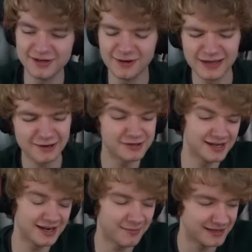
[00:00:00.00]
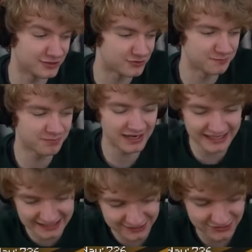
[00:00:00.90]
no, Aaron, and I mean this.
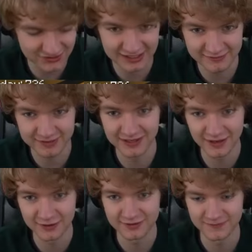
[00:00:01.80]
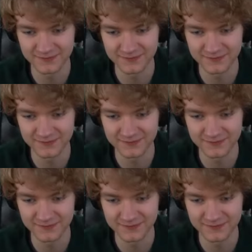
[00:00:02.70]
Please leave me alone.